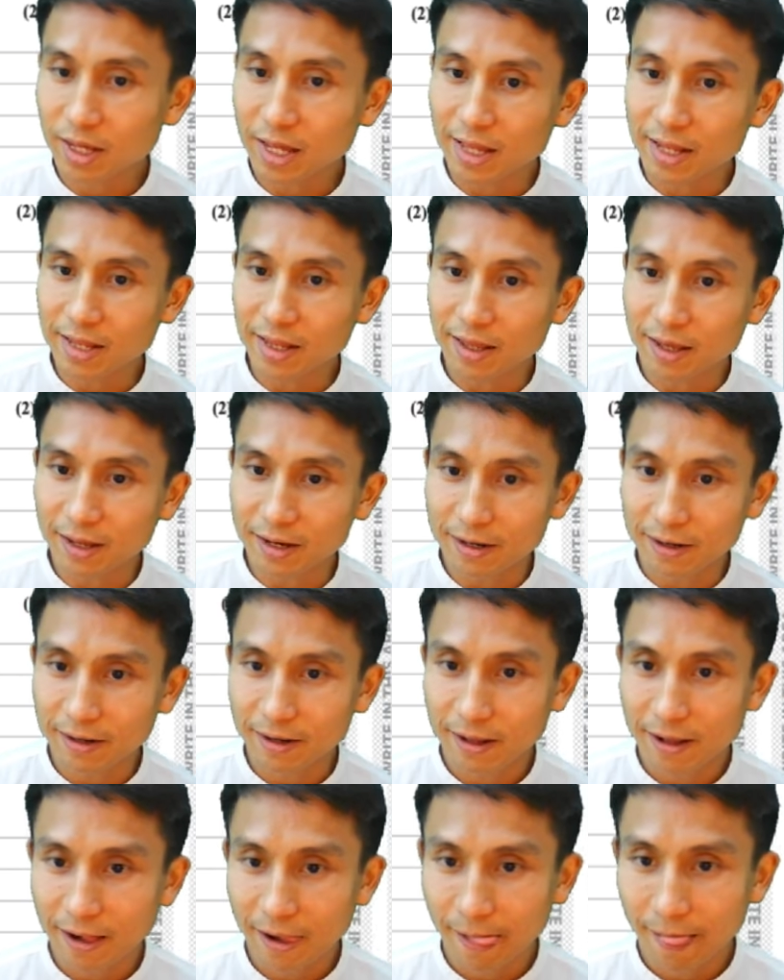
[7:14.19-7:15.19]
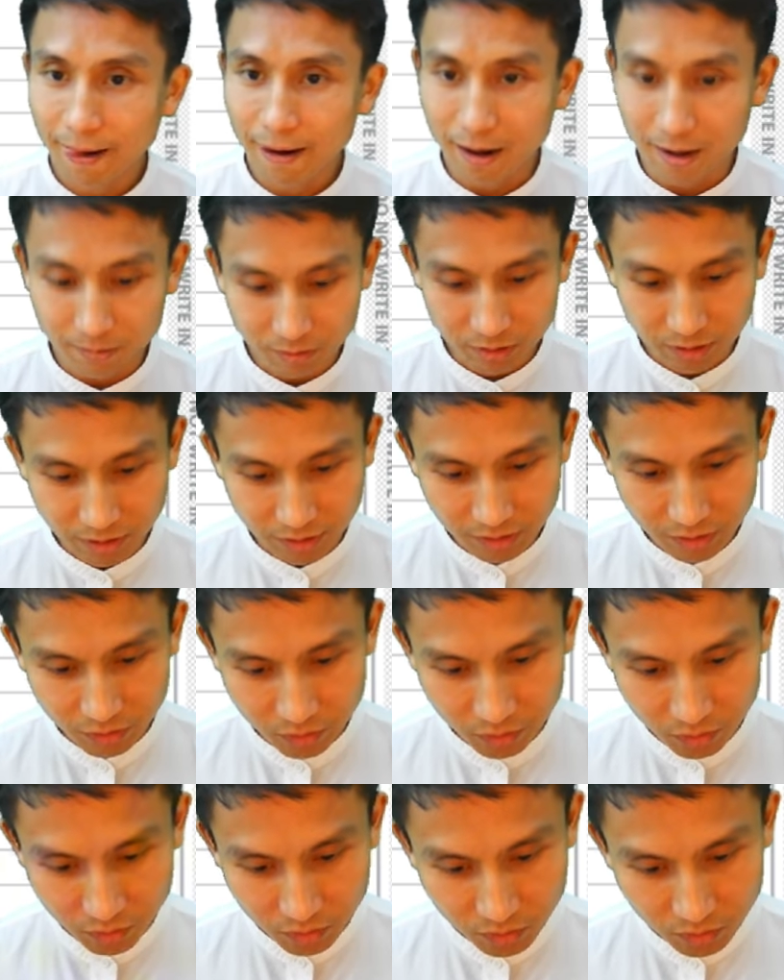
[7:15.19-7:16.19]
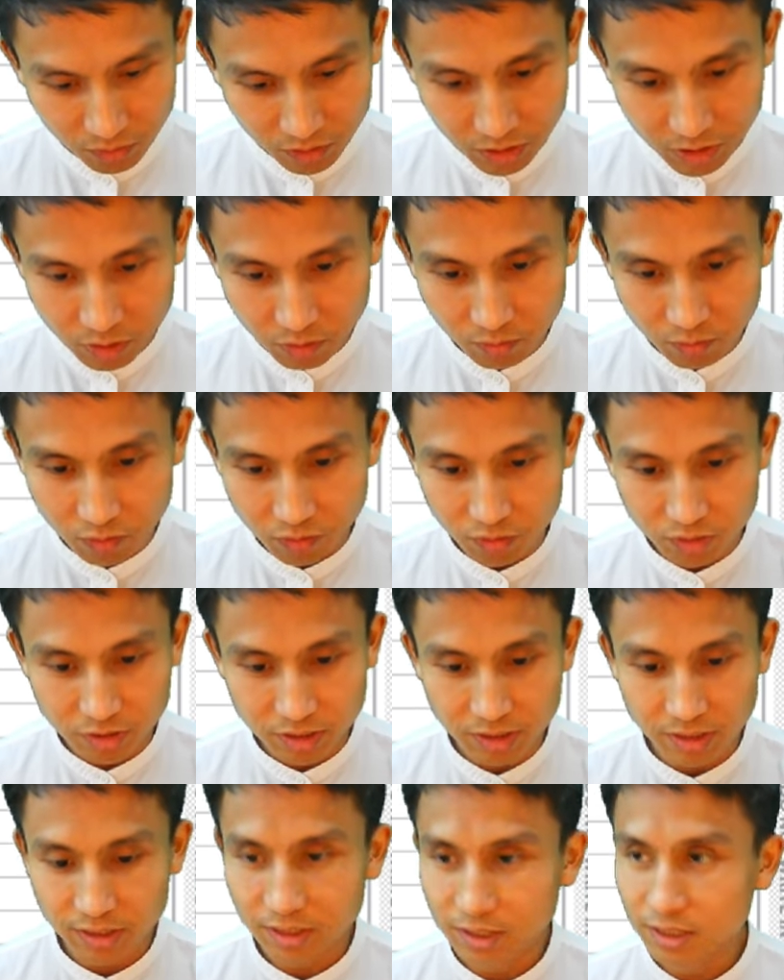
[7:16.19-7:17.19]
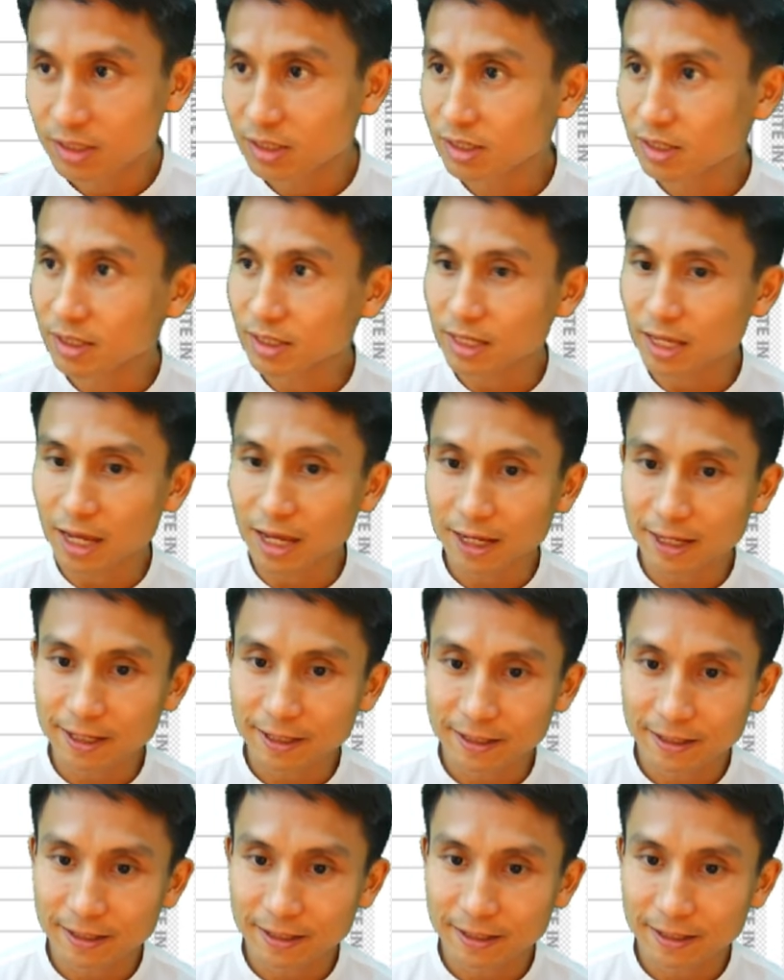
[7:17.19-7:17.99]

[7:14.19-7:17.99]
And then I'm going to do cube root. Yeah.